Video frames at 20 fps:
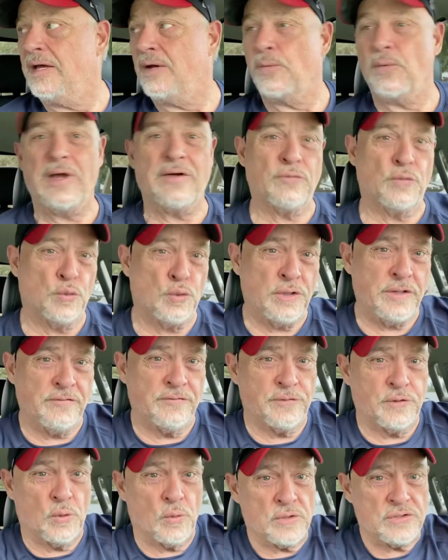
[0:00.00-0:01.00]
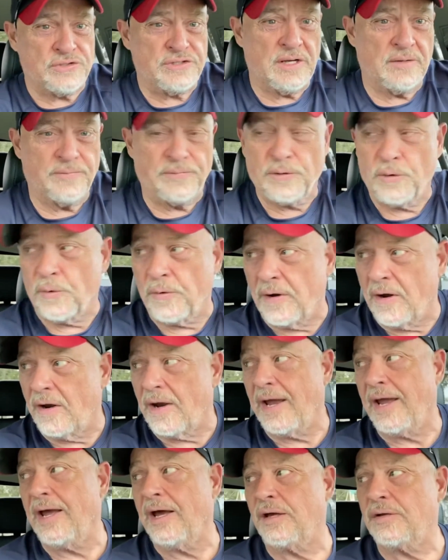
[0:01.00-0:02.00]
We have a wooden floor, subfloor in our
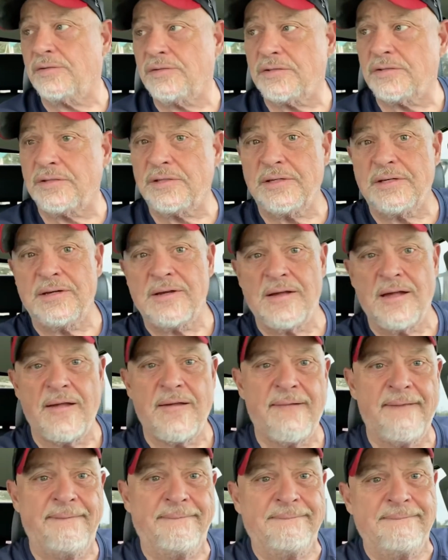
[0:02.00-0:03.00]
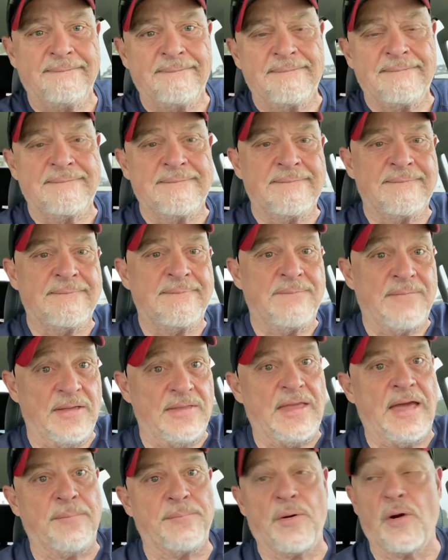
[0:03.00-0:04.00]
house, in
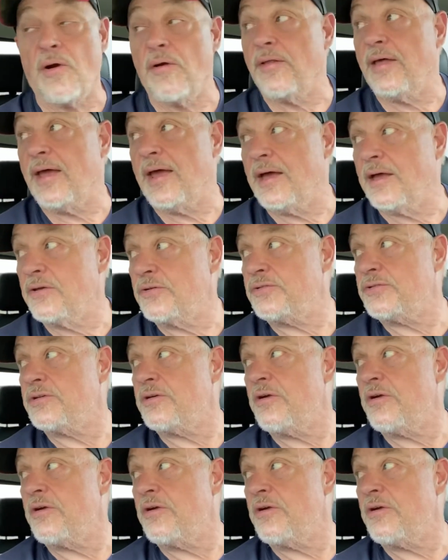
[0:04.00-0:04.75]
that part of the house.